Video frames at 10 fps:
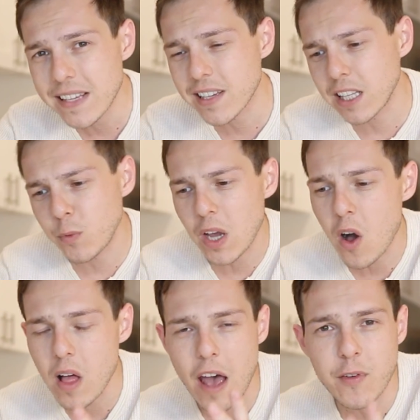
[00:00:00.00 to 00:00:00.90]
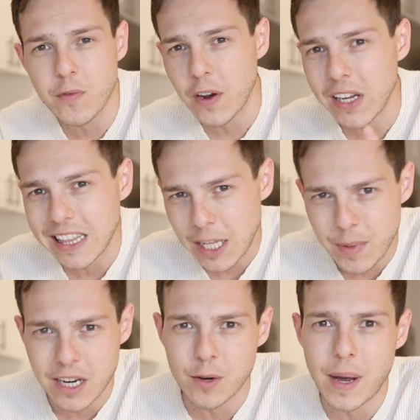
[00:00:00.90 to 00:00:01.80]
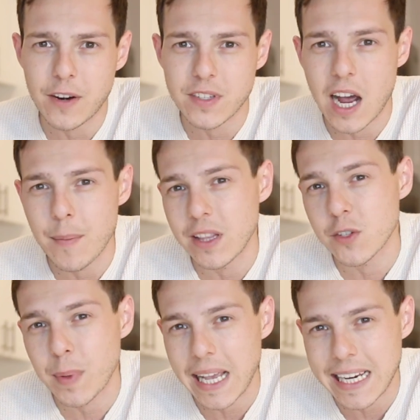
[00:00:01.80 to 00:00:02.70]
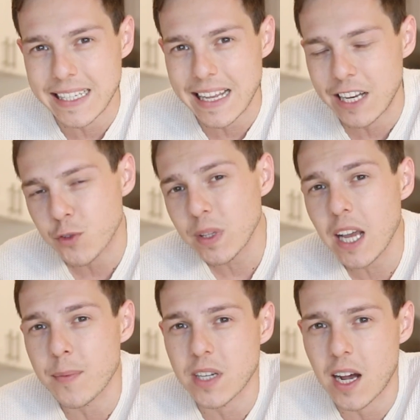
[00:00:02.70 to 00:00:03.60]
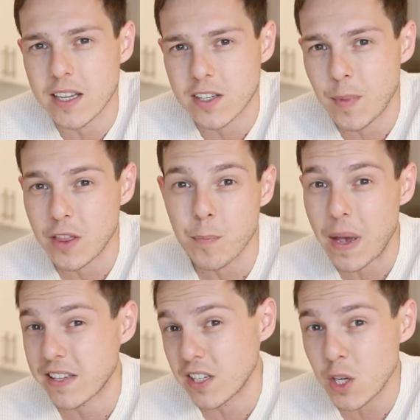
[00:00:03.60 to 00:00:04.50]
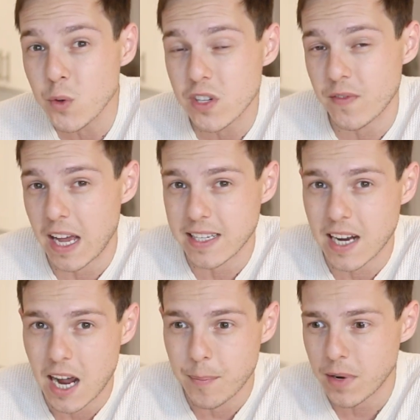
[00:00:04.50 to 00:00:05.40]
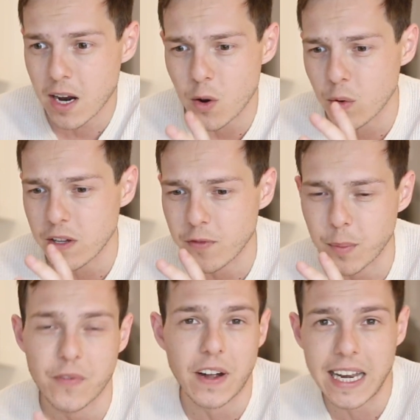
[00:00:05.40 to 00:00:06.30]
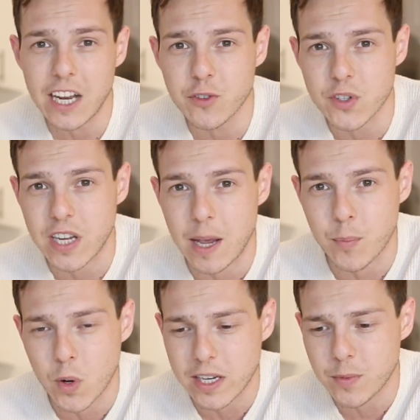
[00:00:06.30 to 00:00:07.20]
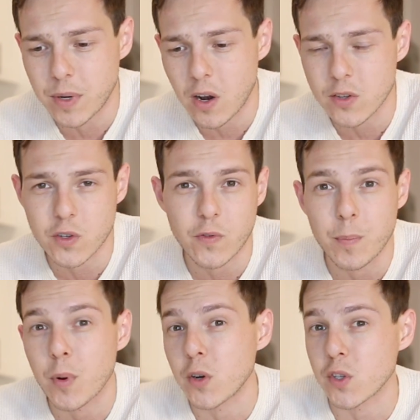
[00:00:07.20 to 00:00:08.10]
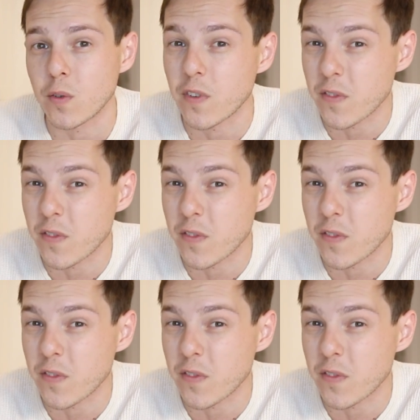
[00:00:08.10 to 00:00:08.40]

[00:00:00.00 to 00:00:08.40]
Basically, we all have a very limited amount of time on this planet, and it's really up to us to make the best use of that time, not only from a financial standpoint, but also from personal